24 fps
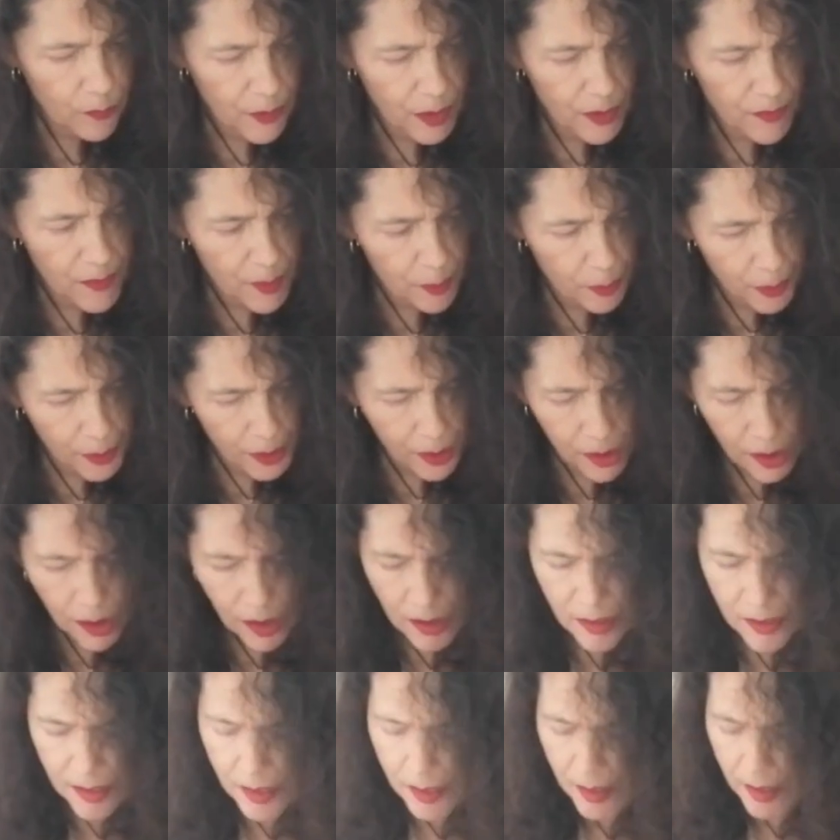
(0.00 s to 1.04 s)
in the
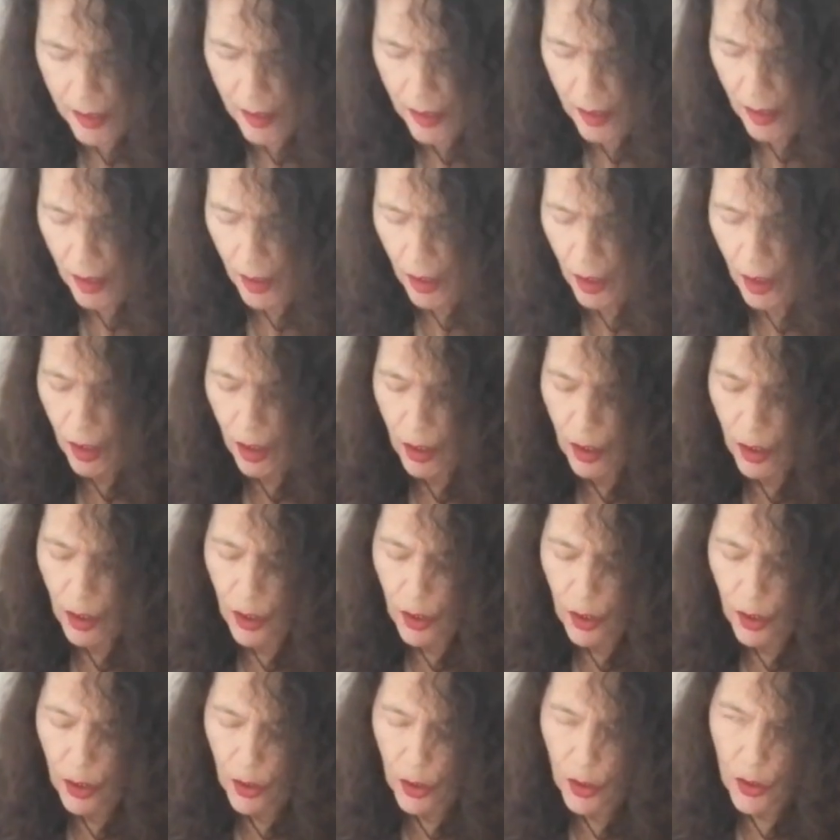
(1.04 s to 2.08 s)
past,
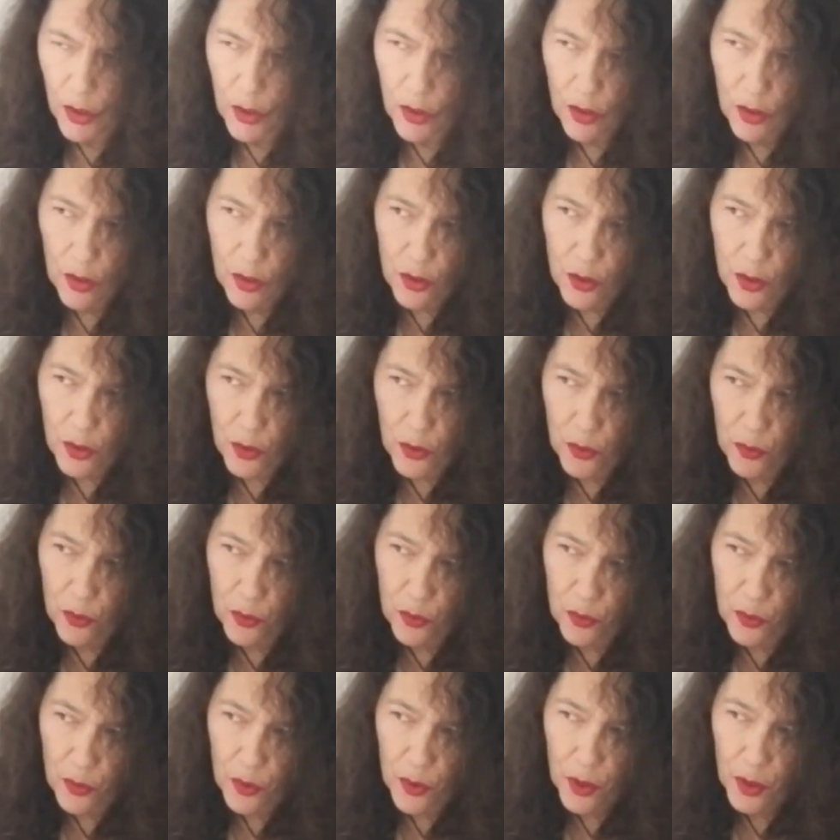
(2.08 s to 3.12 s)

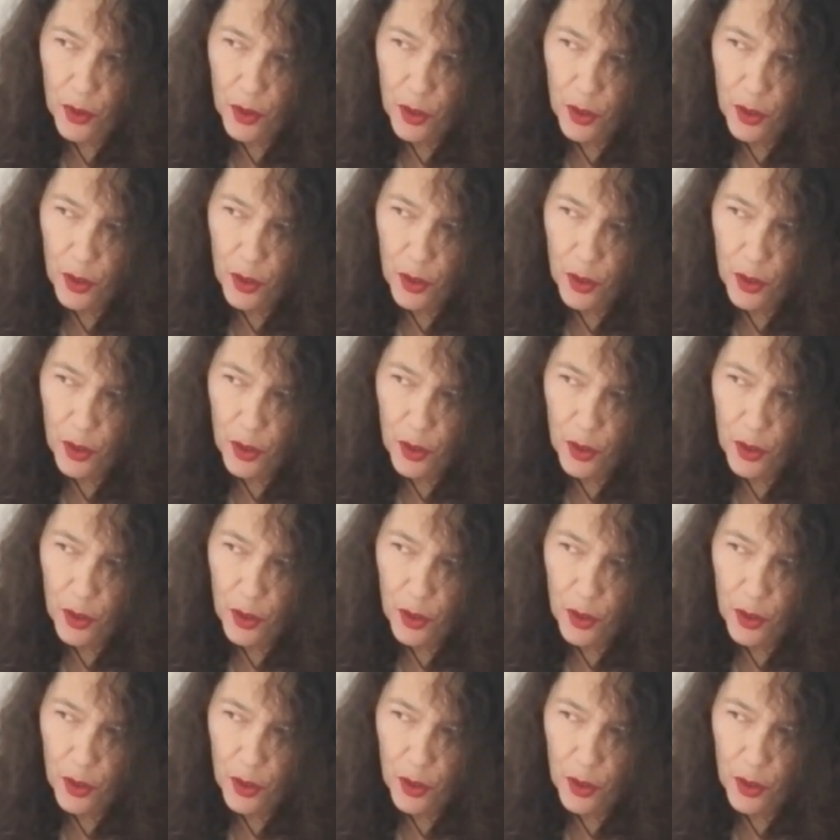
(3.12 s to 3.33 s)
you